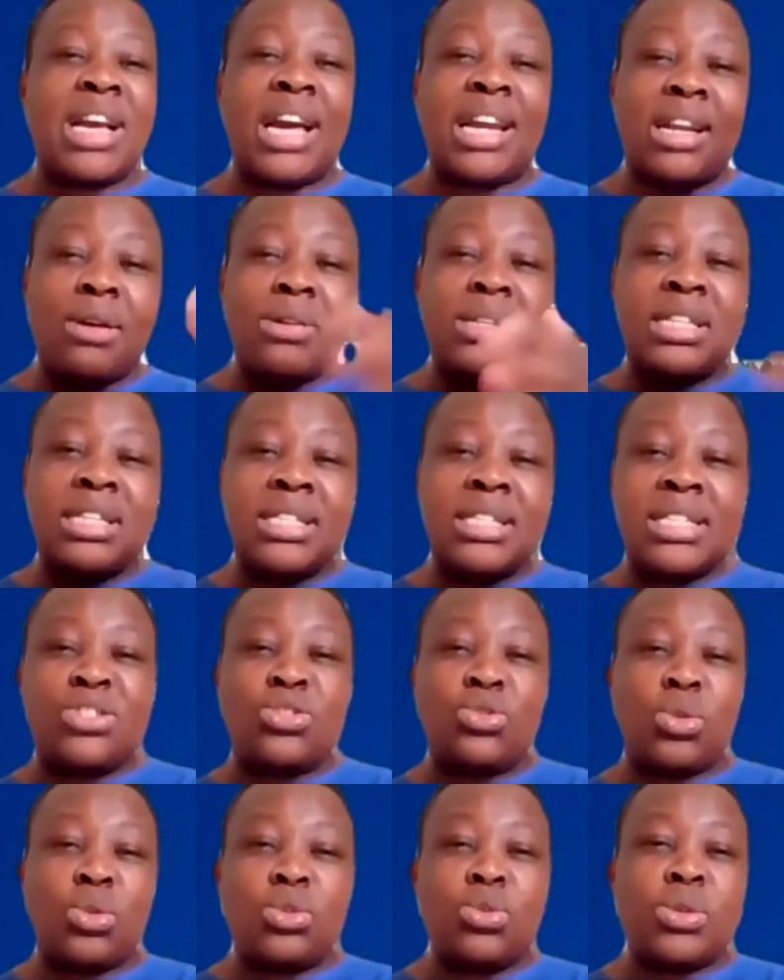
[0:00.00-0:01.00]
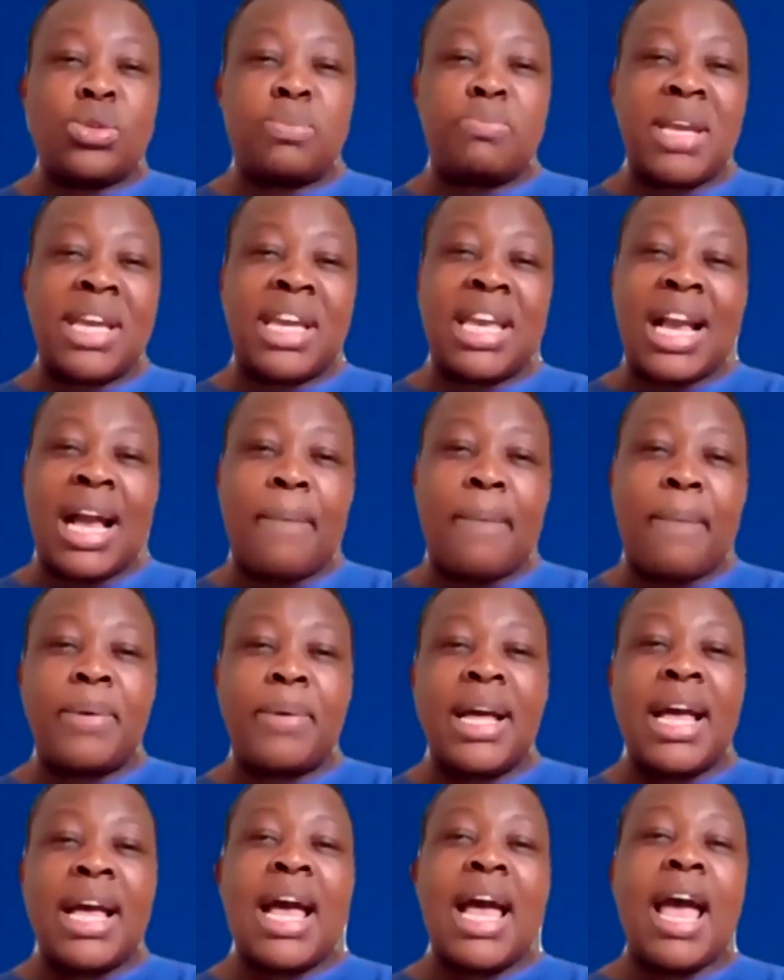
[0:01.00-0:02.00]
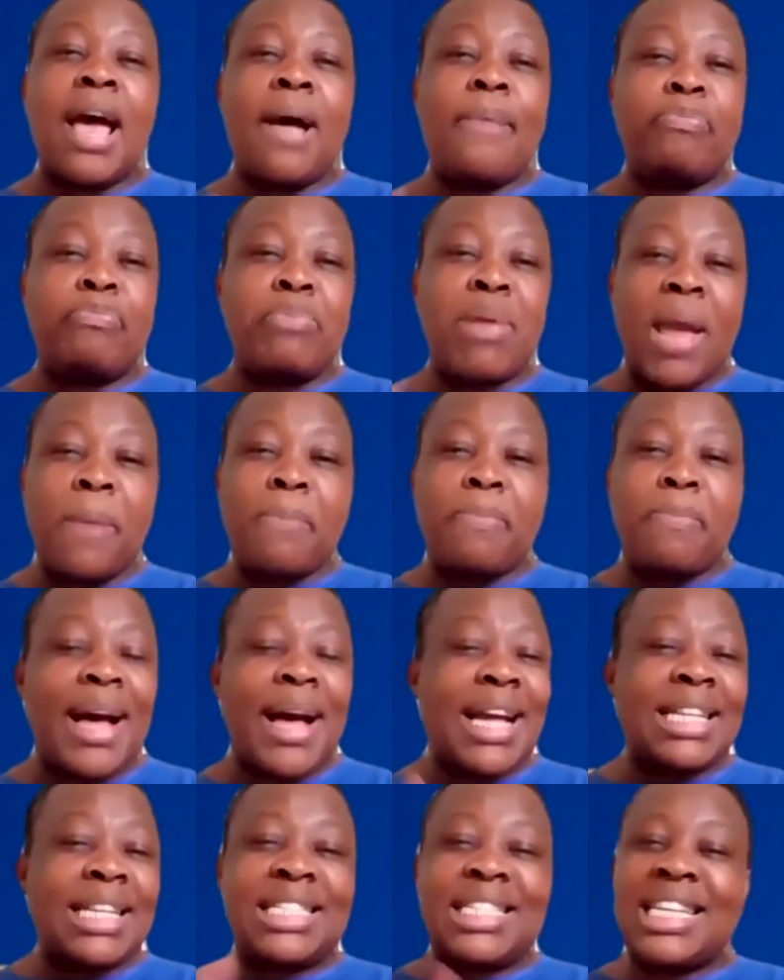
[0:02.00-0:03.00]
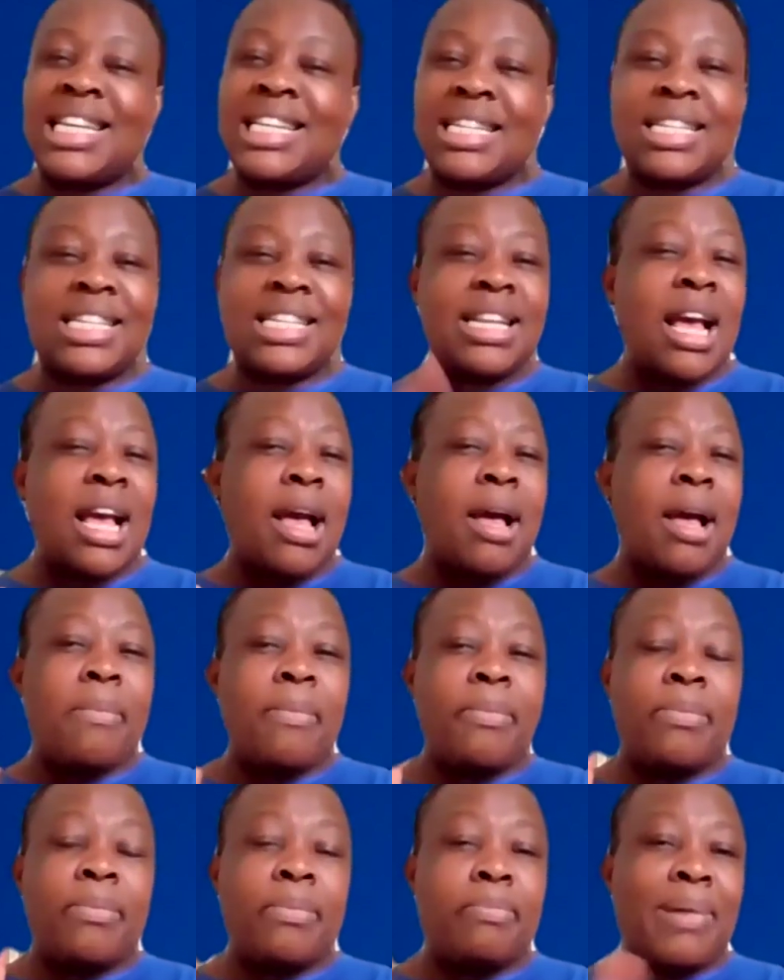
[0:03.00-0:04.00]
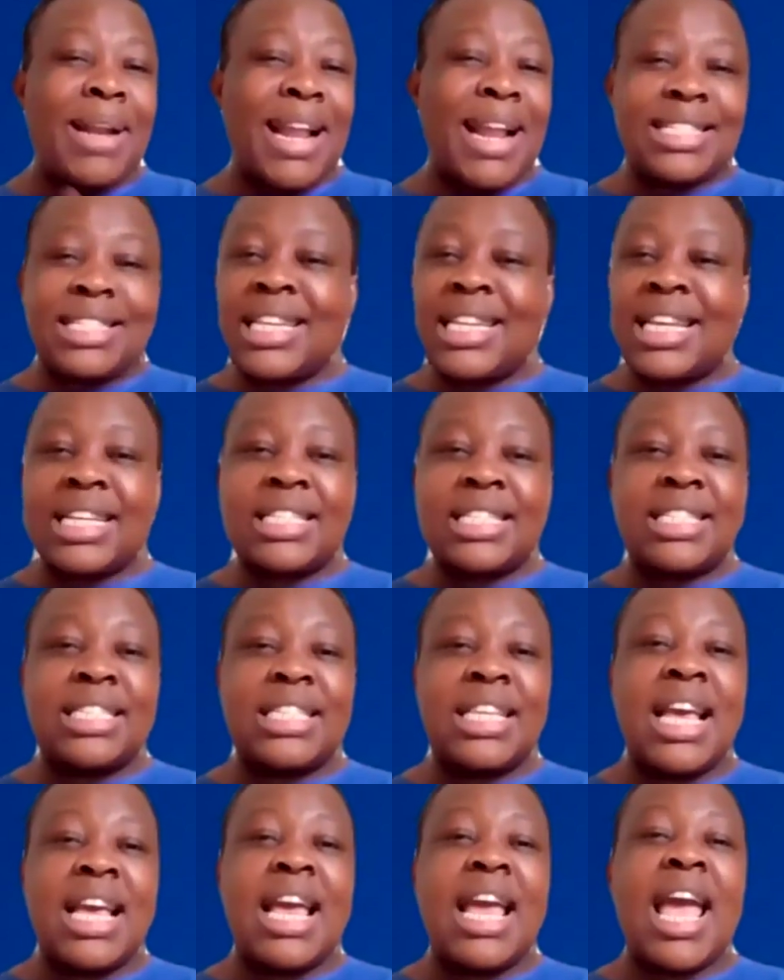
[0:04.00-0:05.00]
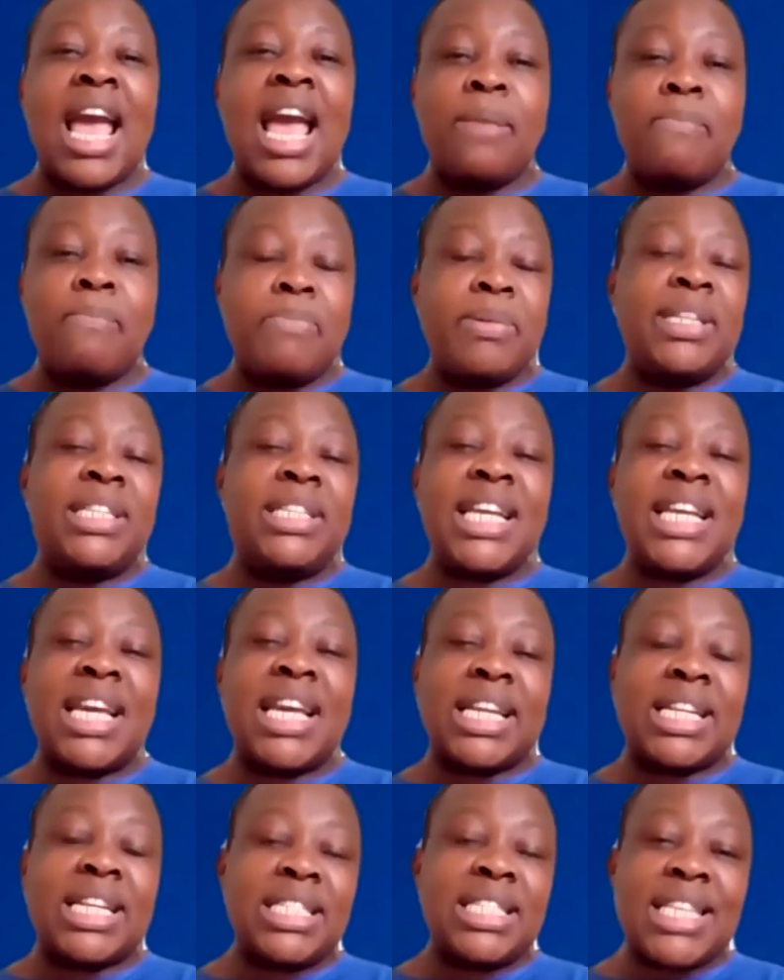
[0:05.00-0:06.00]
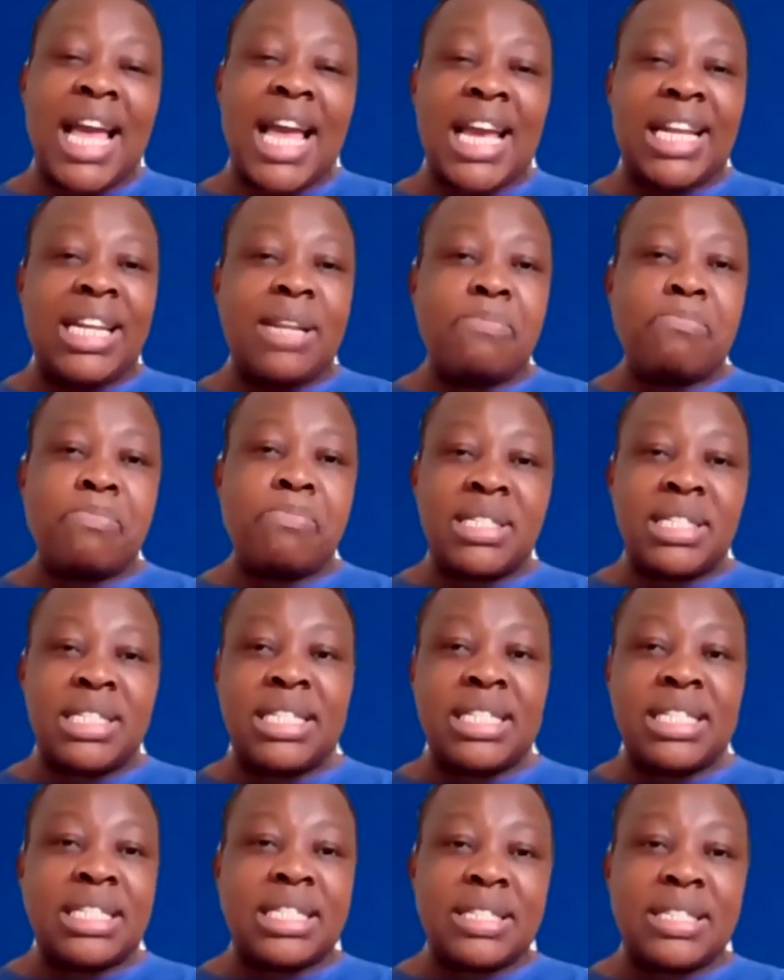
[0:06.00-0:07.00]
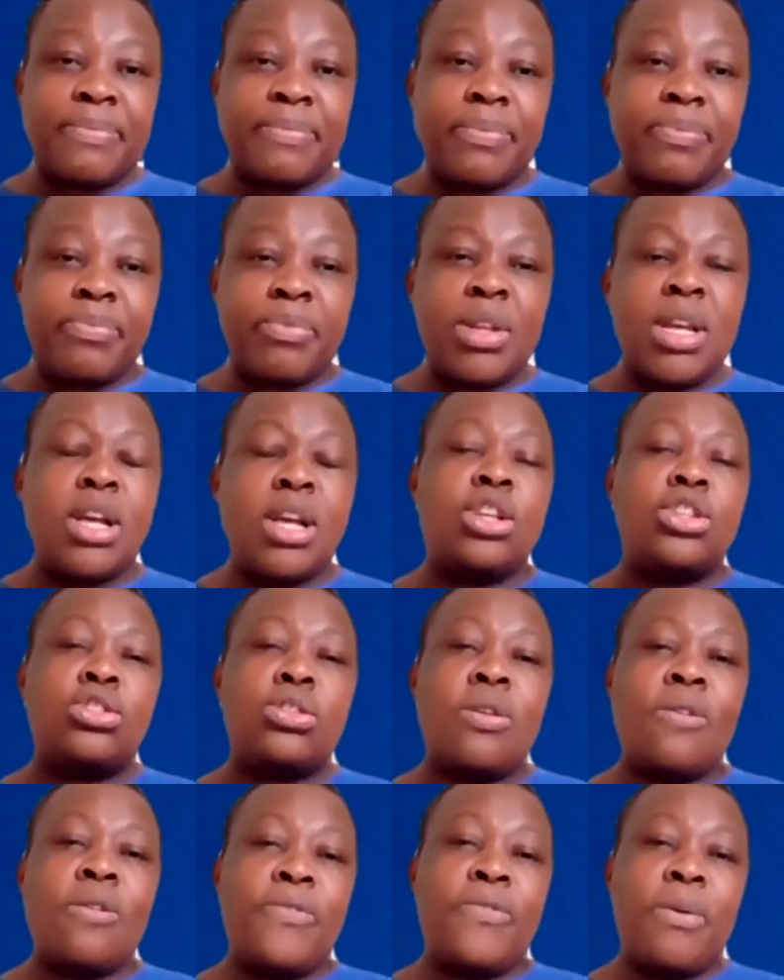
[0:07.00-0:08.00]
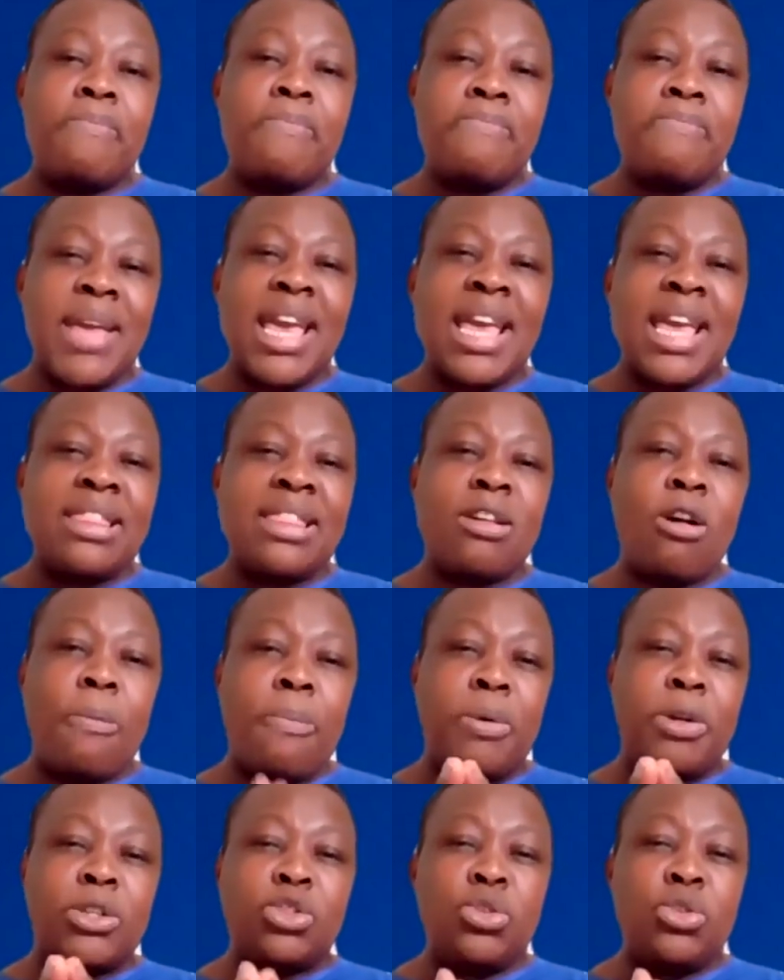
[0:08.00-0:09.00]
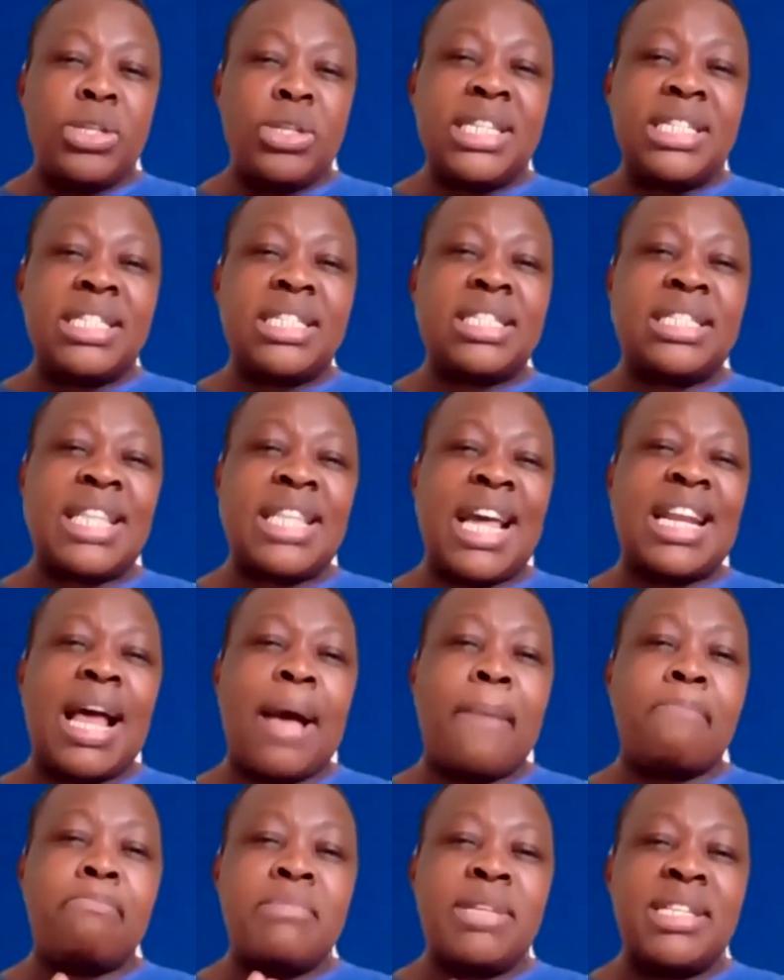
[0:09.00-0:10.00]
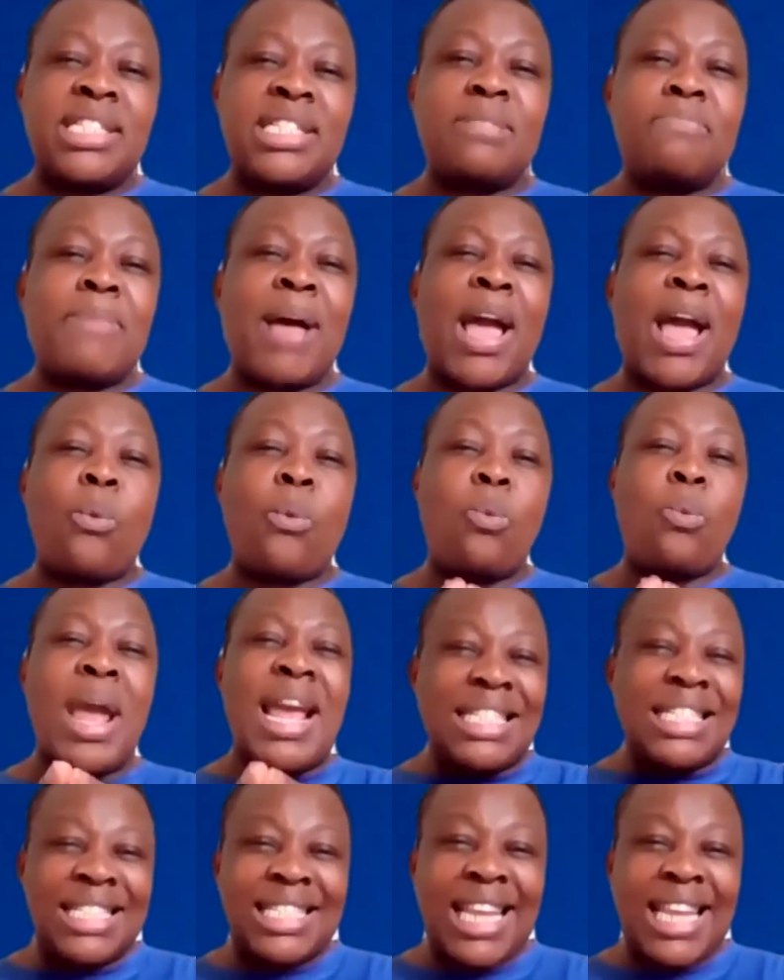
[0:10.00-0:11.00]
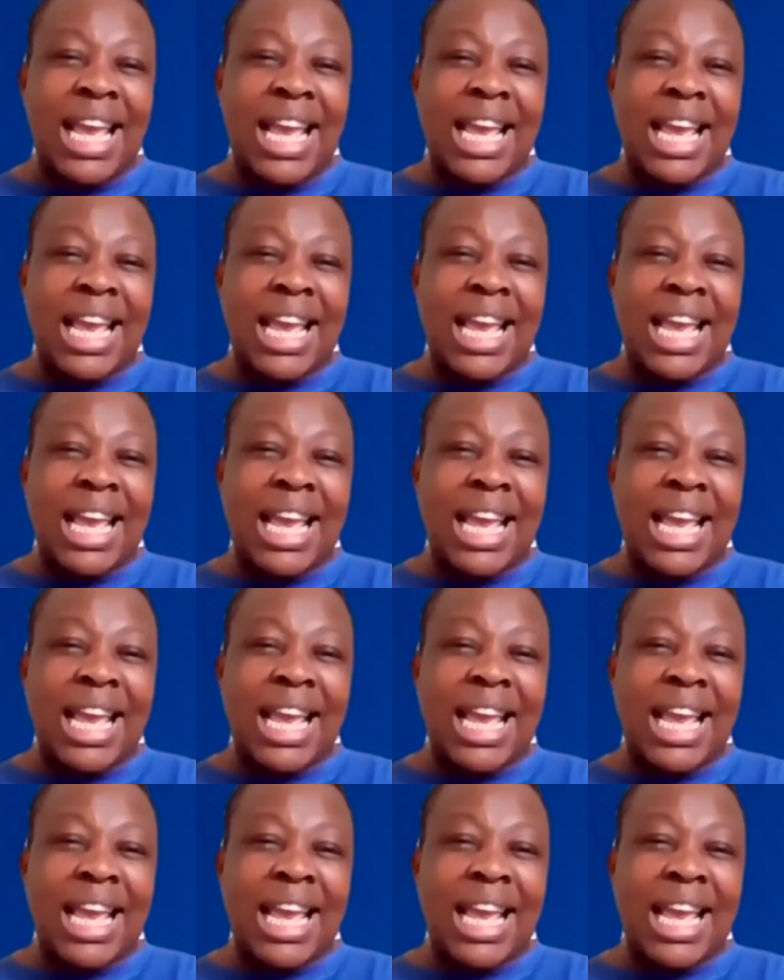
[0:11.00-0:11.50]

around in these tuk-tuks, picking up paper, tin, plastics, and building a recycling business. So for me, the opportunities that are missed by wasting